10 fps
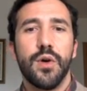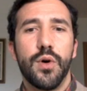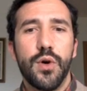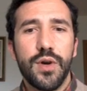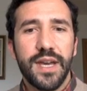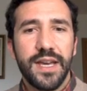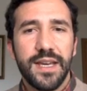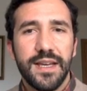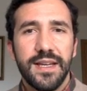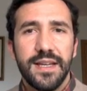Okay,
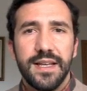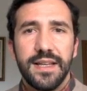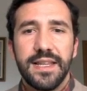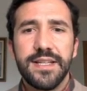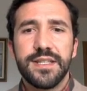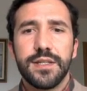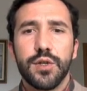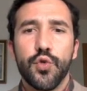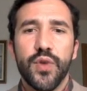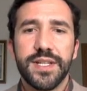let's
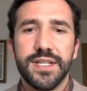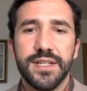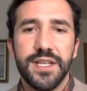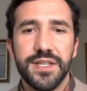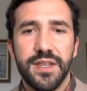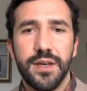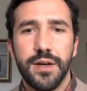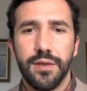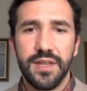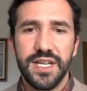correct the
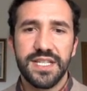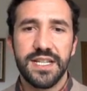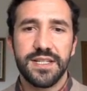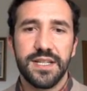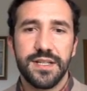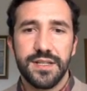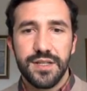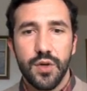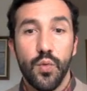third sentence.